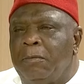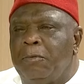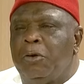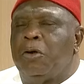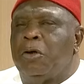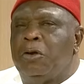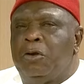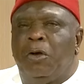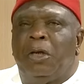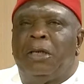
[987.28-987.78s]

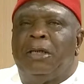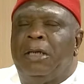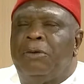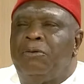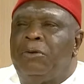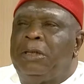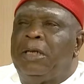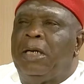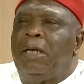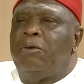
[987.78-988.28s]
Because you know, they
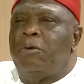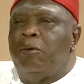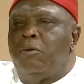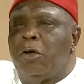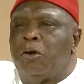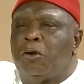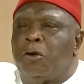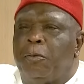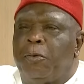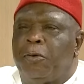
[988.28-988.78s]
will tell you we
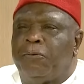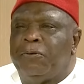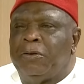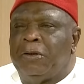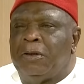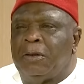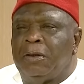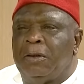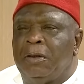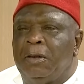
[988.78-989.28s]
were on top of
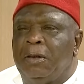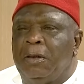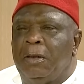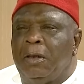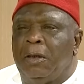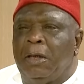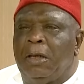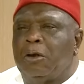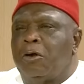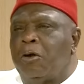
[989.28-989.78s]
it.
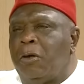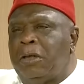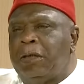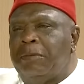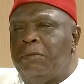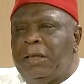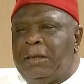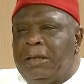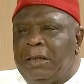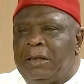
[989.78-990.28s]
I called
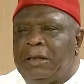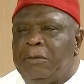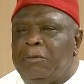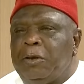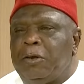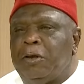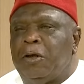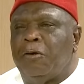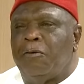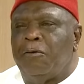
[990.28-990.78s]
emergency
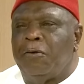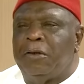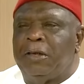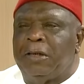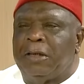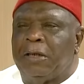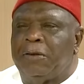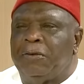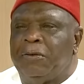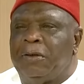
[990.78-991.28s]
meeting of all the
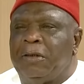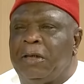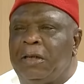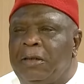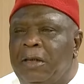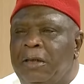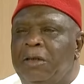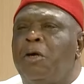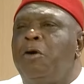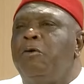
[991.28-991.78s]
security
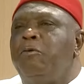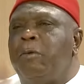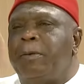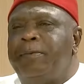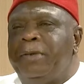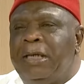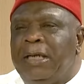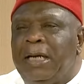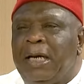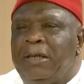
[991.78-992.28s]
agents. We
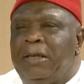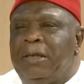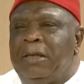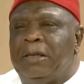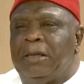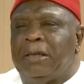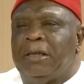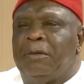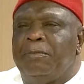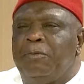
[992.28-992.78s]
have been hearing
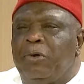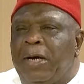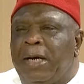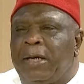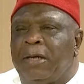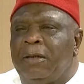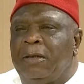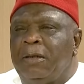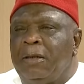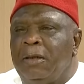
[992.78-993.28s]
this since
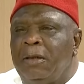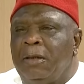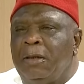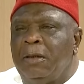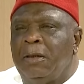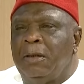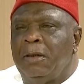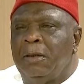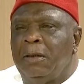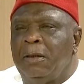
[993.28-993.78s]
Buhari.
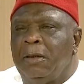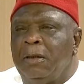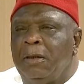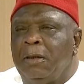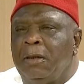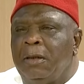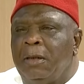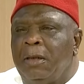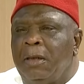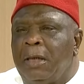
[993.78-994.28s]

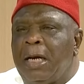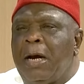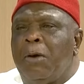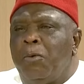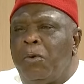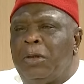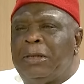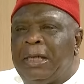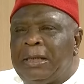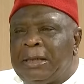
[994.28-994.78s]

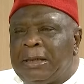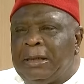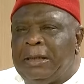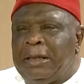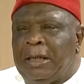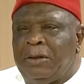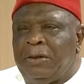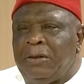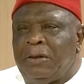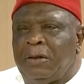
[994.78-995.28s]
And what has
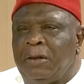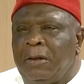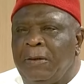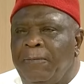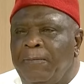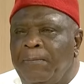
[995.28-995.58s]
changed?